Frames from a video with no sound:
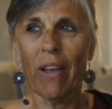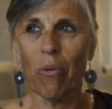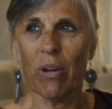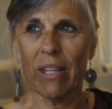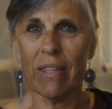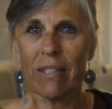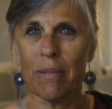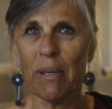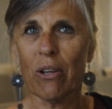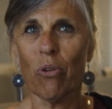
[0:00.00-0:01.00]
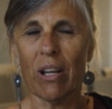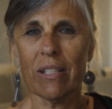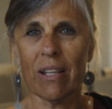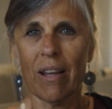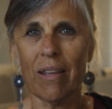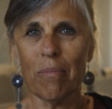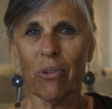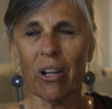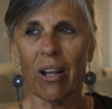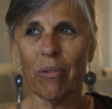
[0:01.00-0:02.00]
I wanted this to be a quiet time
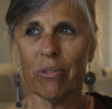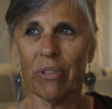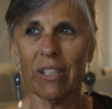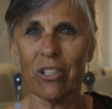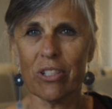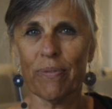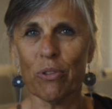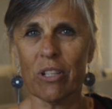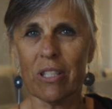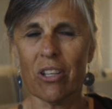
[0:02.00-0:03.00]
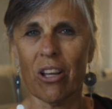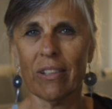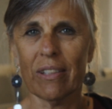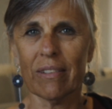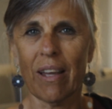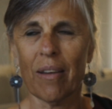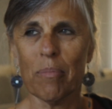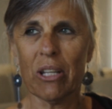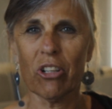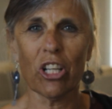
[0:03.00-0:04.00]
where I would really just focus on
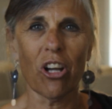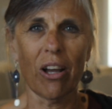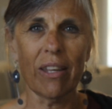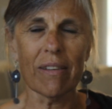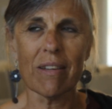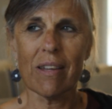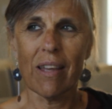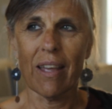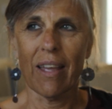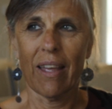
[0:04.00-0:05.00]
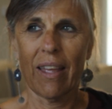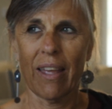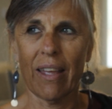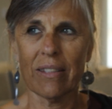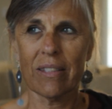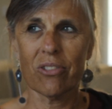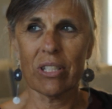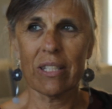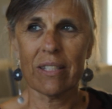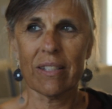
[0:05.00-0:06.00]
hearing God and
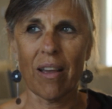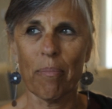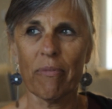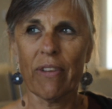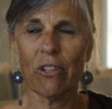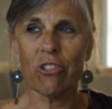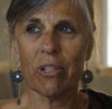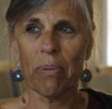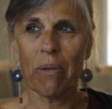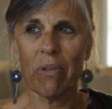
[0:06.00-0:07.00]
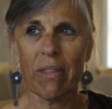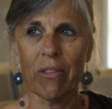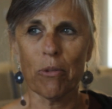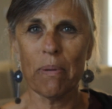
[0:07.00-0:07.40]
just fellowshipping with other